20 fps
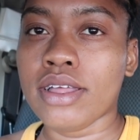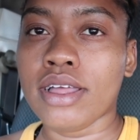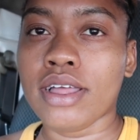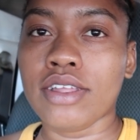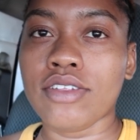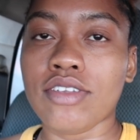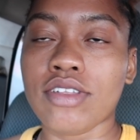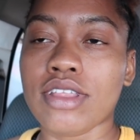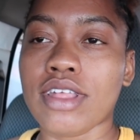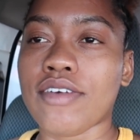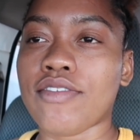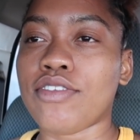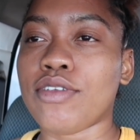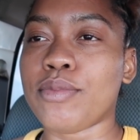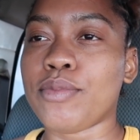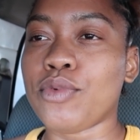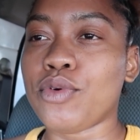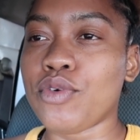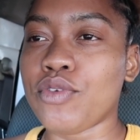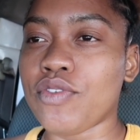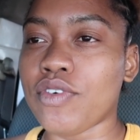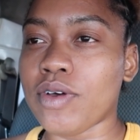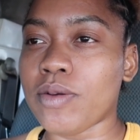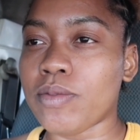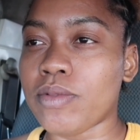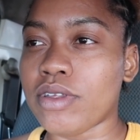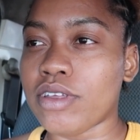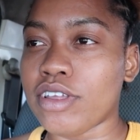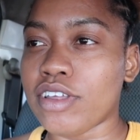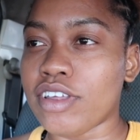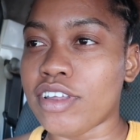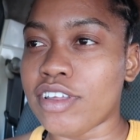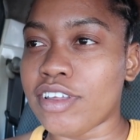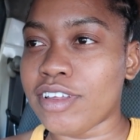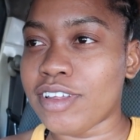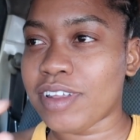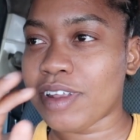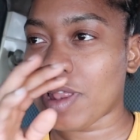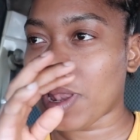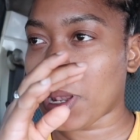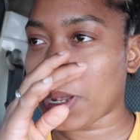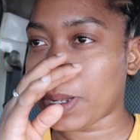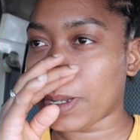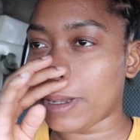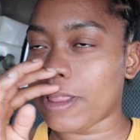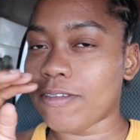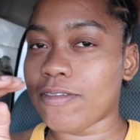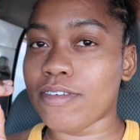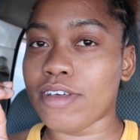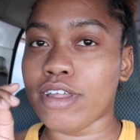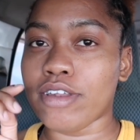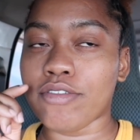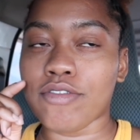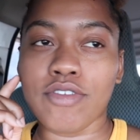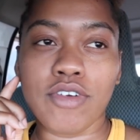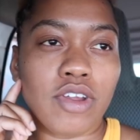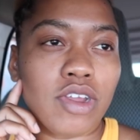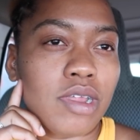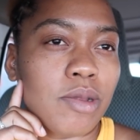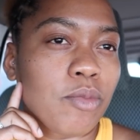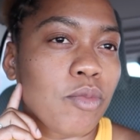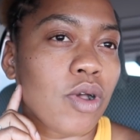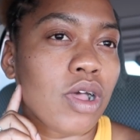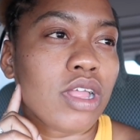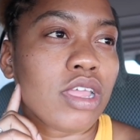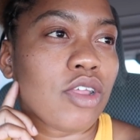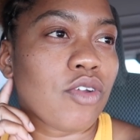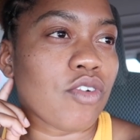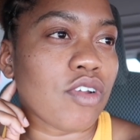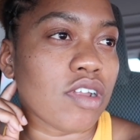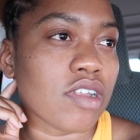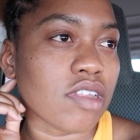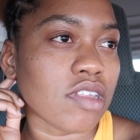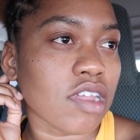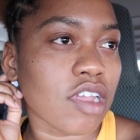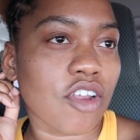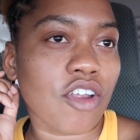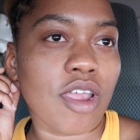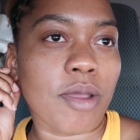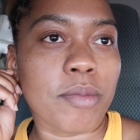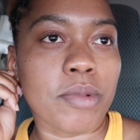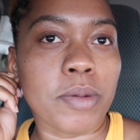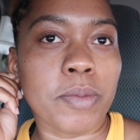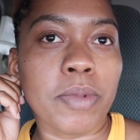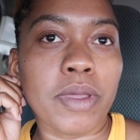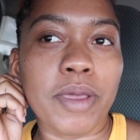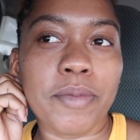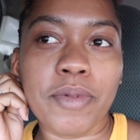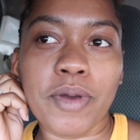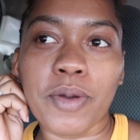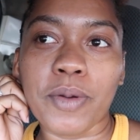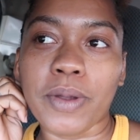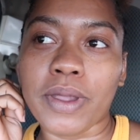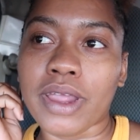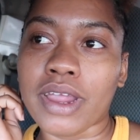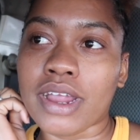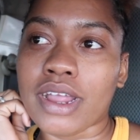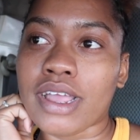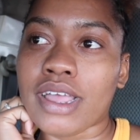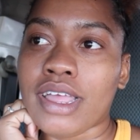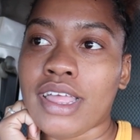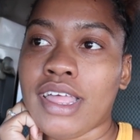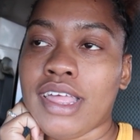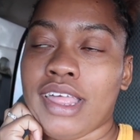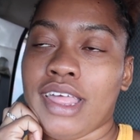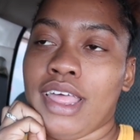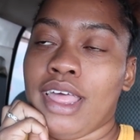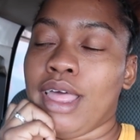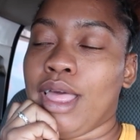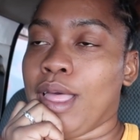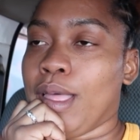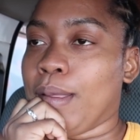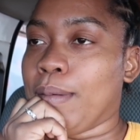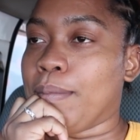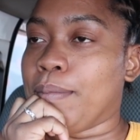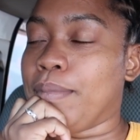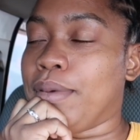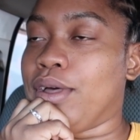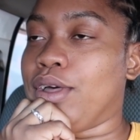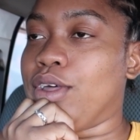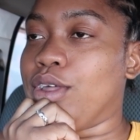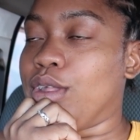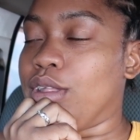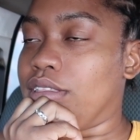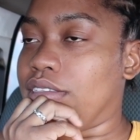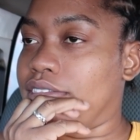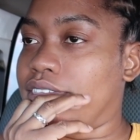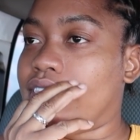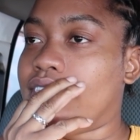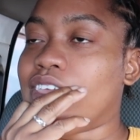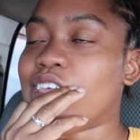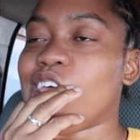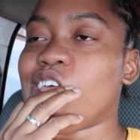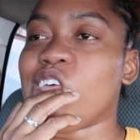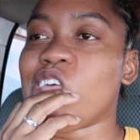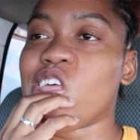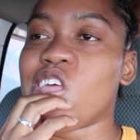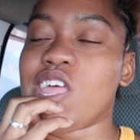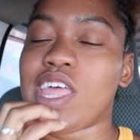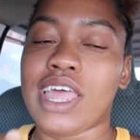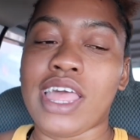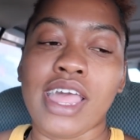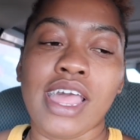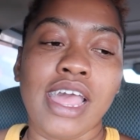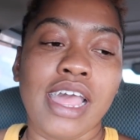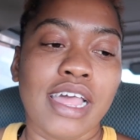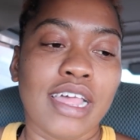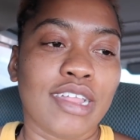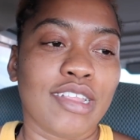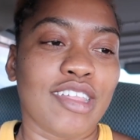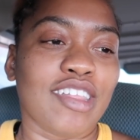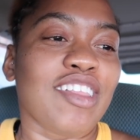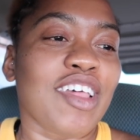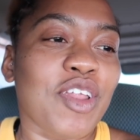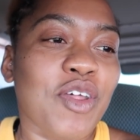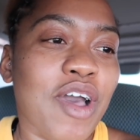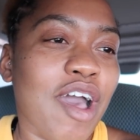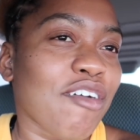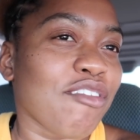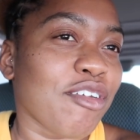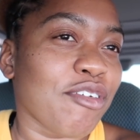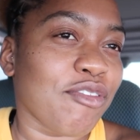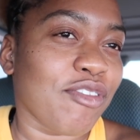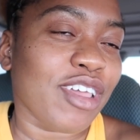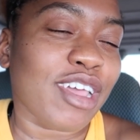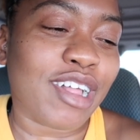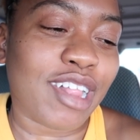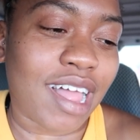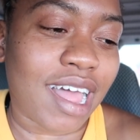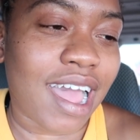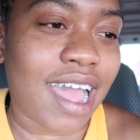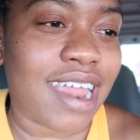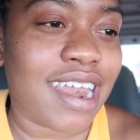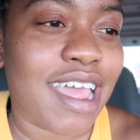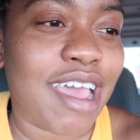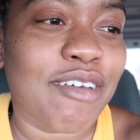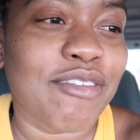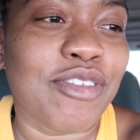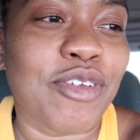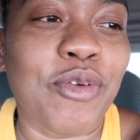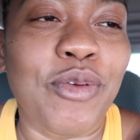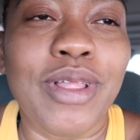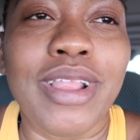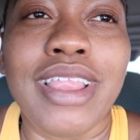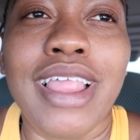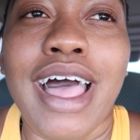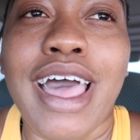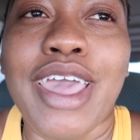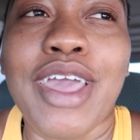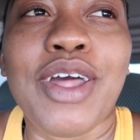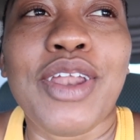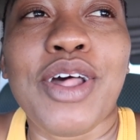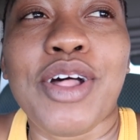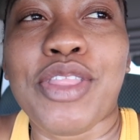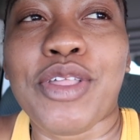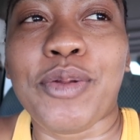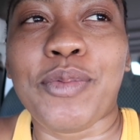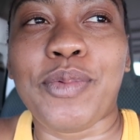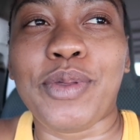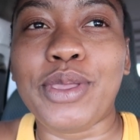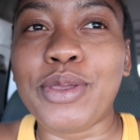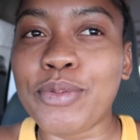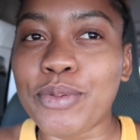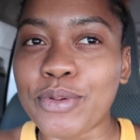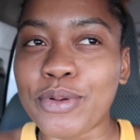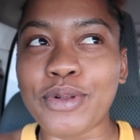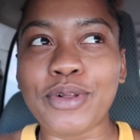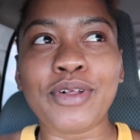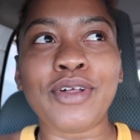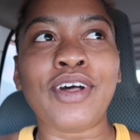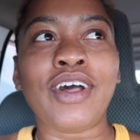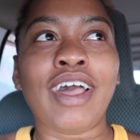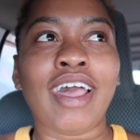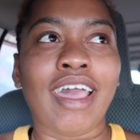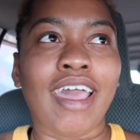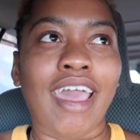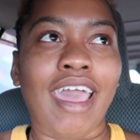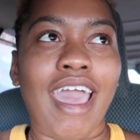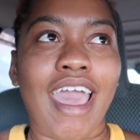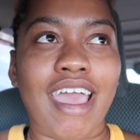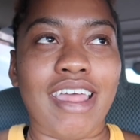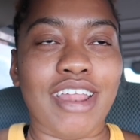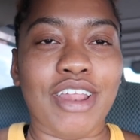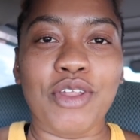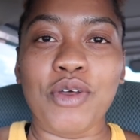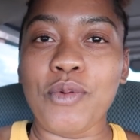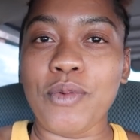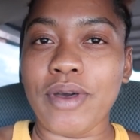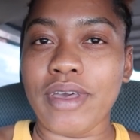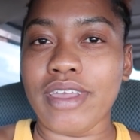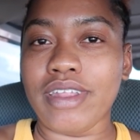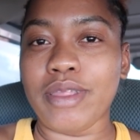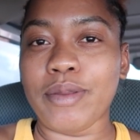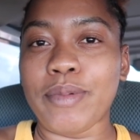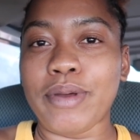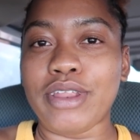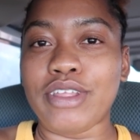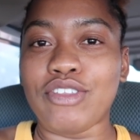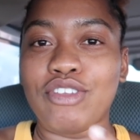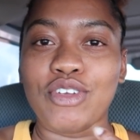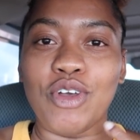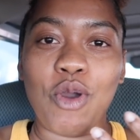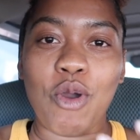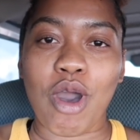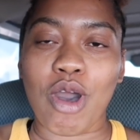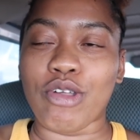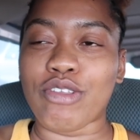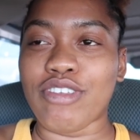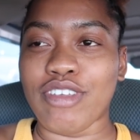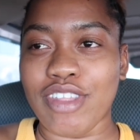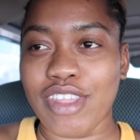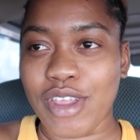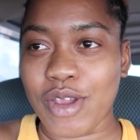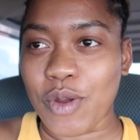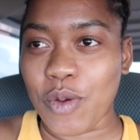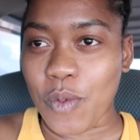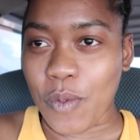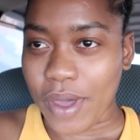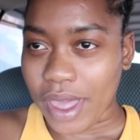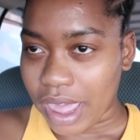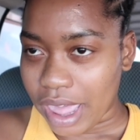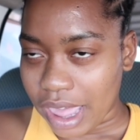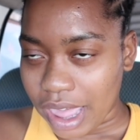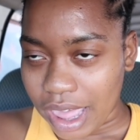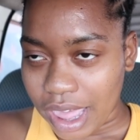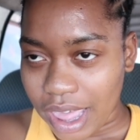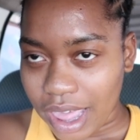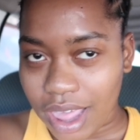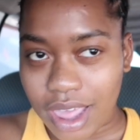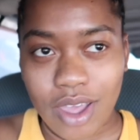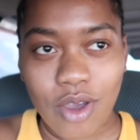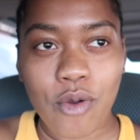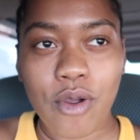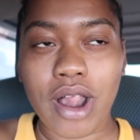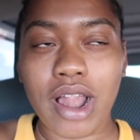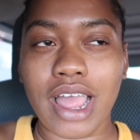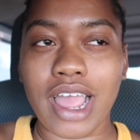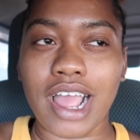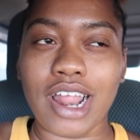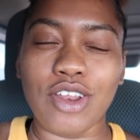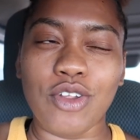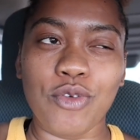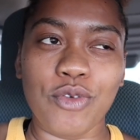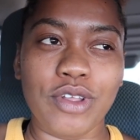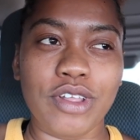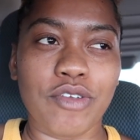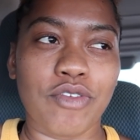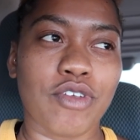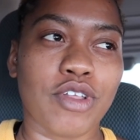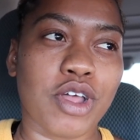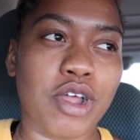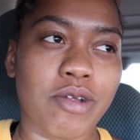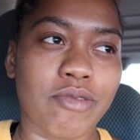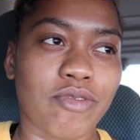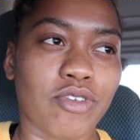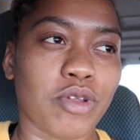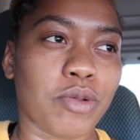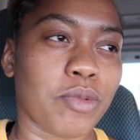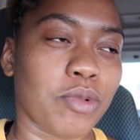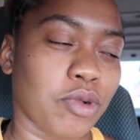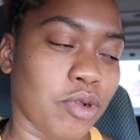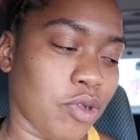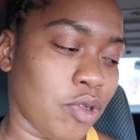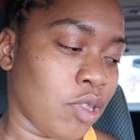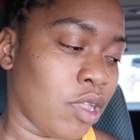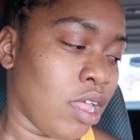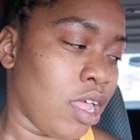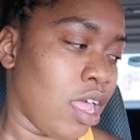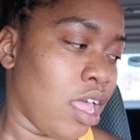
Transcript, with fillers: I just have to move up the the van for him while he runs and grab the paperwork but since I don't have no vehicle I kind of have to rely on other people and I don't want anybody to go out of their way or like I don't really feel comfortable